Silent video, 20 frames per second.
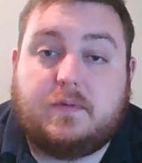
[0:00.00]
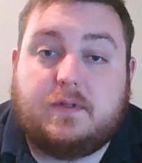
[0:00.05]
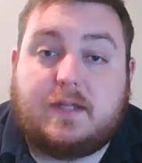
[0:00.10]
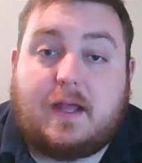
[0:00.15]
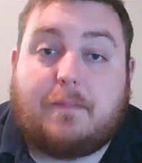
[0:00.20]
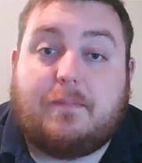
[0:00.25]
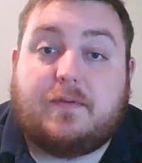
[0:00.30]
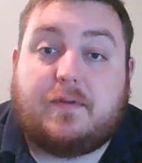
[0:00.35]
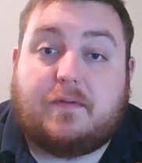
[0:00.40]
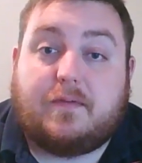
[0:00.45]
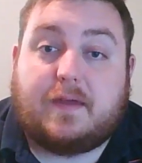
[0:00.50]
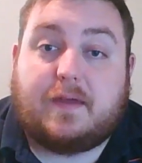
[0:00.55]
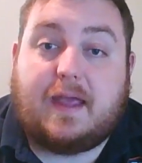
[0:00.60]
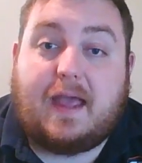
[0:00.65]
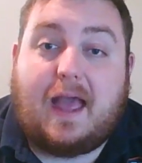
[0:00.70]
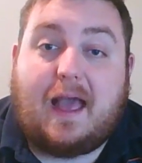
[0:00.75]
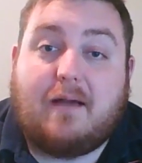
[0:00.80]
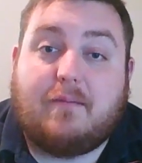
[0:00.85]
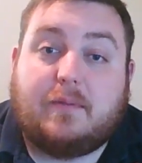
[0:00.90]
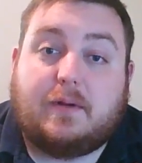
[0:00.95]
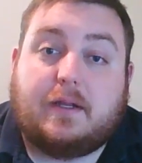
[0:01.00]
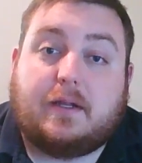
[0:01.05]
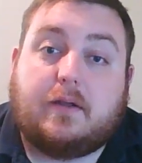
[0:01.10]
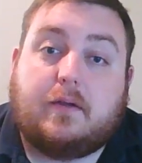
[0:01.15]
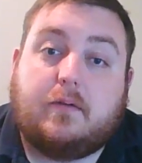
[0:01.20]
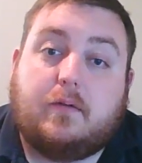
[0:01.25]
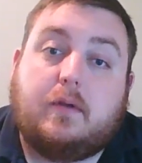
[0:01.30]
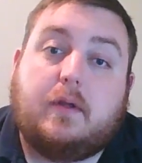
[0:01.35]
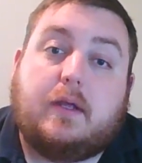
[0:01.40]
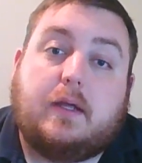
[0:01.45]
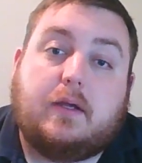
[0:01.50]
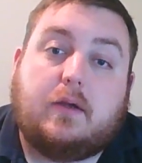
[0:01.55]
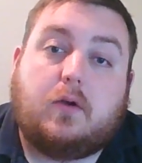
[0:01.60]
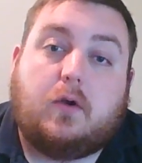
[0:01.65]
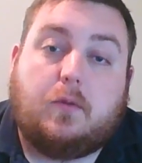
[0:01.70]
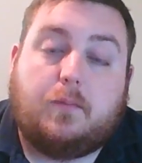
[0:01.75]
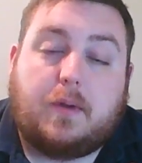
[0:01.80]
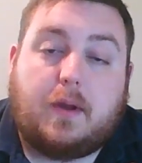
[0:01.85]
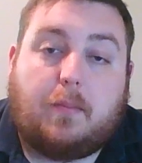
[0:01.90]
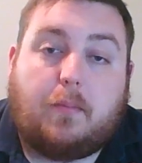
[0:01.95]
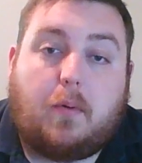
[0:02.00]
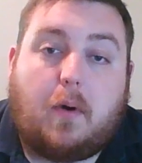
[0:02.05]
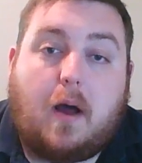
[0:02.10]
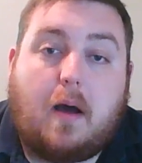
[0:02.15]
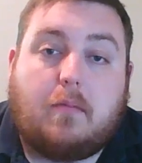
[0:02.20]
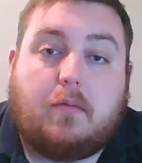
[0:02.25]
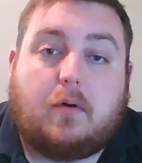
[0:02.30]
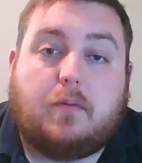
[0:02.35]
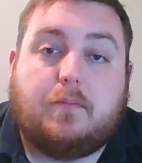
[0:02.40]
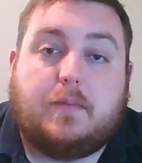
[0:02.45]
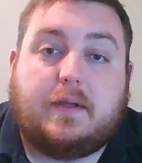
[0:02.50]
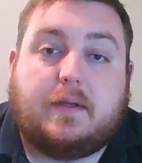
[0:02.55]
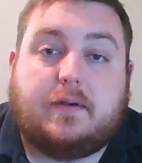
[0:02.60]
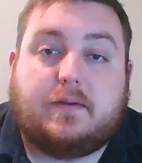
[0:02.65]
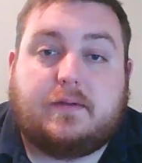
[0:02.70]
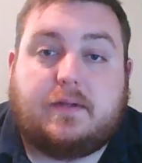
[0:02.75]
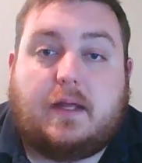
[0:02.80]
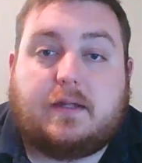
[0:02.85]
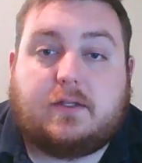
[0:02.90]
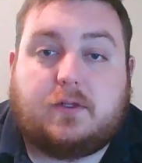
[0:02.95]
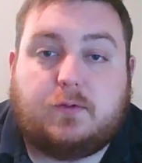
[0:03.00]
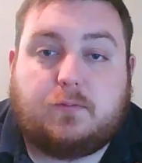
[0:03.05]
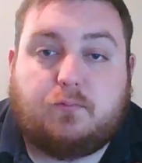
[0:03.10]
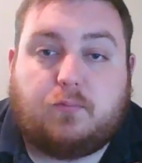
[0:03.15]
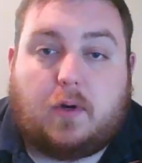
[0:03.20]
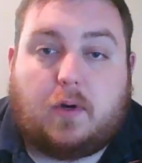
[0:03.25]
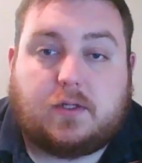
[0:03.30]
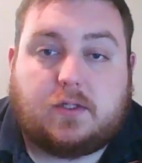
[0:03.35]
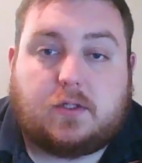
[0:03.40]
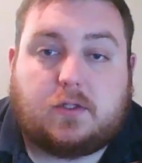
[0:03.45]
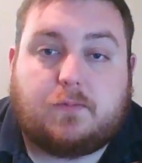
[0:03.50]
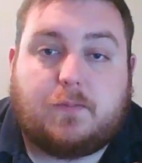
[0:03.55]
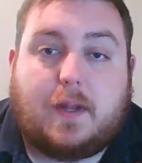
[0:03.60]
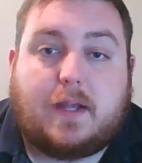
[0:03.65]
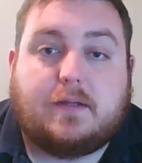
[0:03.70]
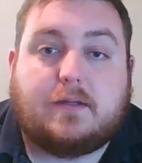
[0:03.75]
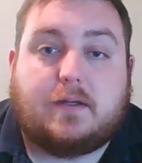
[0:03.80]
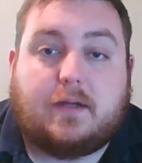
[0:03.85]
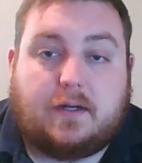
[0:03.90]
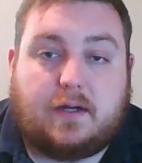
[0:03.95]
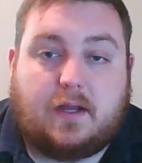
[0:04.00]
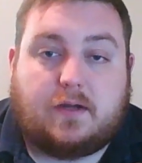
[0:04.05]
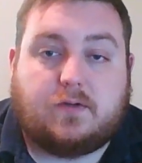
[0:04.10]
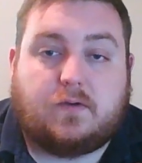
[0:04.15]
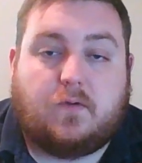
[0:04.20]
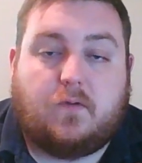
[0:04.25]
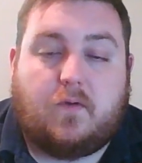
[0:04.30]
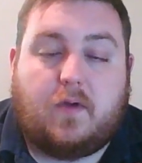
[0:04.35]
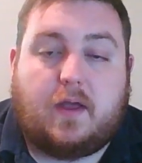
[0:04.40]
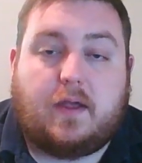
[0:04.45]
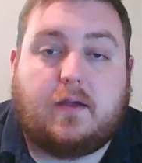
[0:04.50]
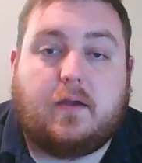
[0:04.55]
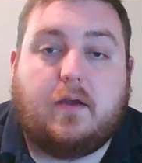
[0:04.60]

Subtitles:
depth of the cabinet could be a problem because that's precious space in an SUV.